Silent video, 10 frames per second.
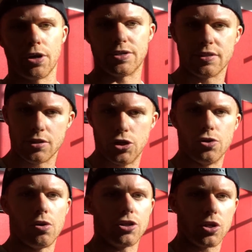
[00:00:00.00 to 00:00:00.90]
process, your
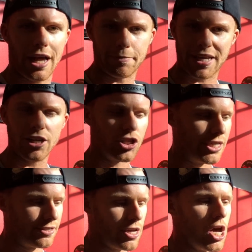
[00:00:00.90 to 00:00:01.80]
neurological adaptation
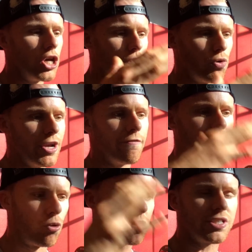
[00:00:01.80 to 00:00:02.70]
is you're
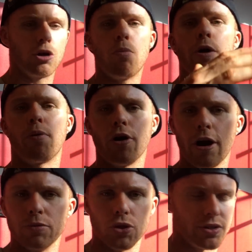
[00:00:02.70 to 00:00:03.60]
reinforcing, or motor
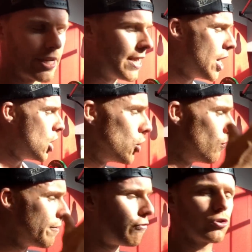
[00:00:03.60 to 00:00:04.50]
program should I say,
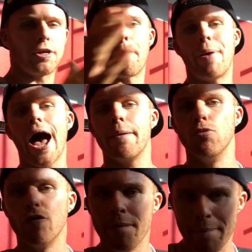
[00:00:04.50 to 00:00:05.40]
you're reinforcing a bad
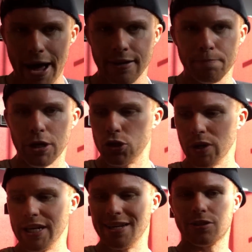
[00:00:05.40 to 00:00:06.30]
movement pattern by
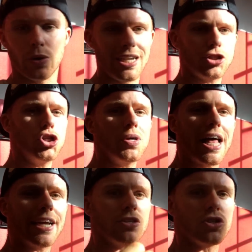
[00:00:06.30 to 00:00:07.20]
doing this. So unless you're doing
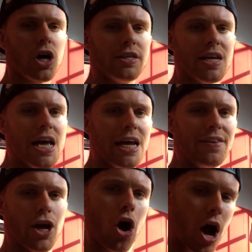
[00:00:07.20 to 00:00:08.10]
that exercise in
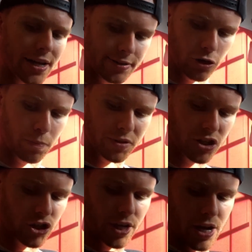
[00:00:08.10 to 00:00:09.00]
the ideal
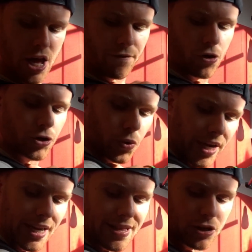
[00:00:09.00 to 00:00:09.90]
position, if you're
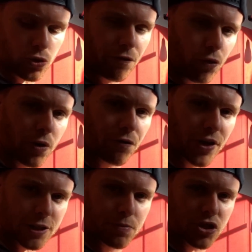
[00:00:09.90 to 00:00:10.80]
doing it in that sort of forward
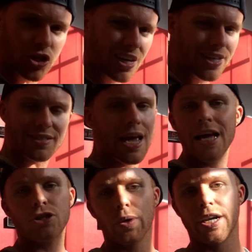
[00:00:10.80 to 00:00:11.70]
flex position like this,
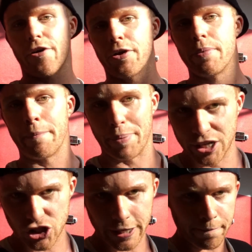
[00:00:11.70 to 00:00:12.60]
it's doing nothing but
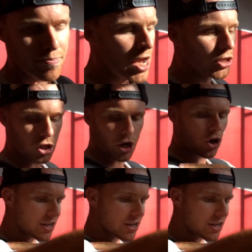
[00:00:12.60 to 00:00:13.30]
impinging. So a lot of